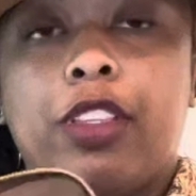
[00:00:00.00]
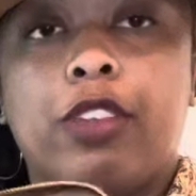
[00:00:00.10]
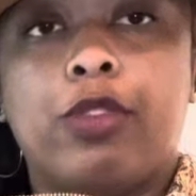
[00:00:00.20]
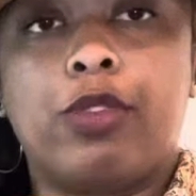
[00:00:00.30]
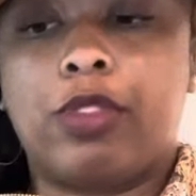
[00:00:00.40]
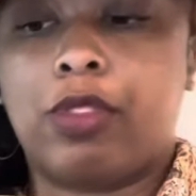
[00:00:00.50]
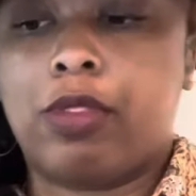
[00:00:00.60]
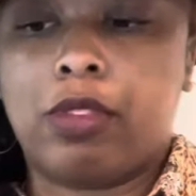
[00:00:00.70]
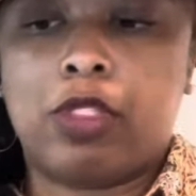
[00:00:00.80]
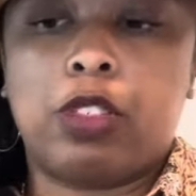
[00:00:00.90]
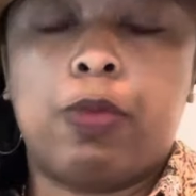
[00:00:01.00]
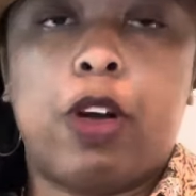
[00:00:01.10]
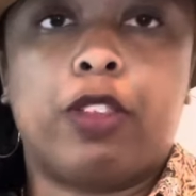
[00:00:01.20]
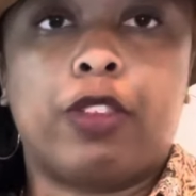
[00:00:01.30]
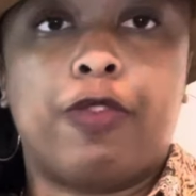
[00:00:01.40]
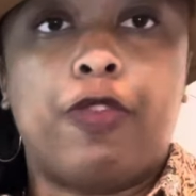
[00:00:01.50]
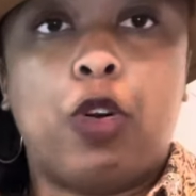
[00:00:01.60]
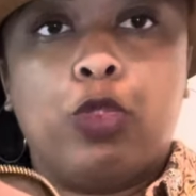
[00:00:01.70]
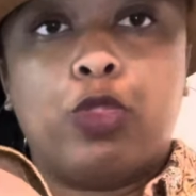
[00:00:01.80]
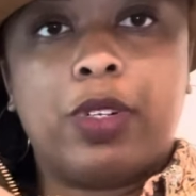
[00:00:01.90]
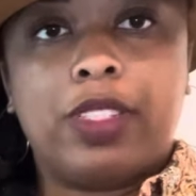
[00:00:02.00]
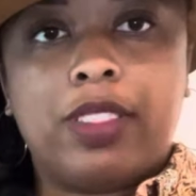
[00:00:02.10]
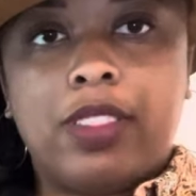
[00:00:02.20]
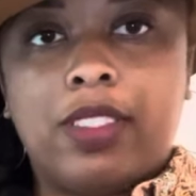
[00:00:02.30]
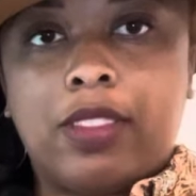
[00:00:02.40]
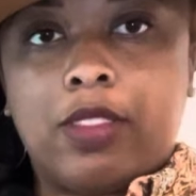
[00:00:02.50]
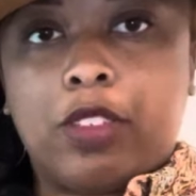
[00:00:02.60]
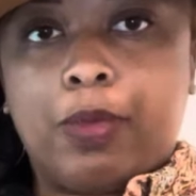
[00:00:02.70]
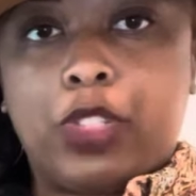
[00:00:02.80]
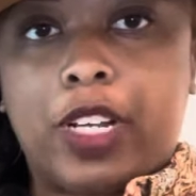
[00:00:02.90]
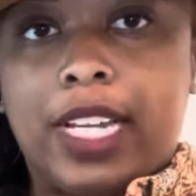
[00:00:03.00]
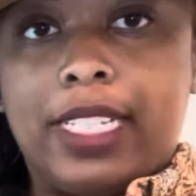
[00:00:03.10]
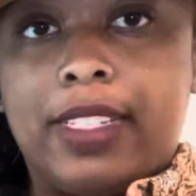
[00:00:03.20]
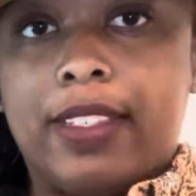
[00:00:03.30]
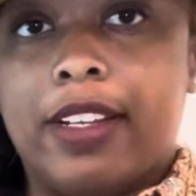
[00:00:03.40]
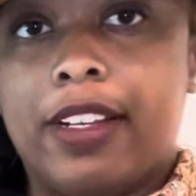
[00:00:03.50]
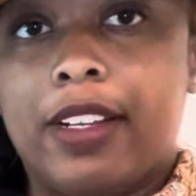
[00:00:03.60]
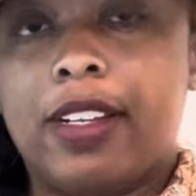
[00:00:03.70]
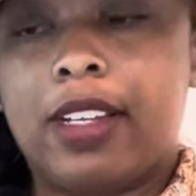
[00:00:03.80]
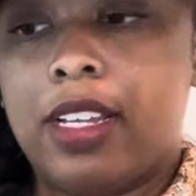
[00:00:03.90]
of those smaller fold ones. Put your ID there.